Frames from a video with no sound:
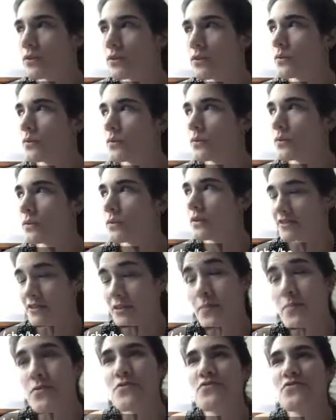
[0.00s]
to a
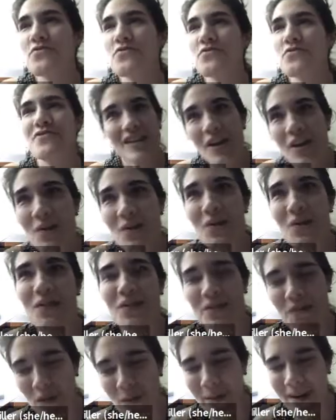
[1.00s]
smooth
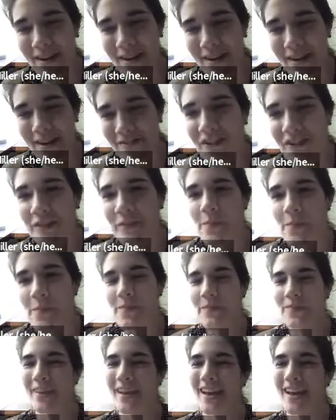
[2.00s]
closed four manifolds.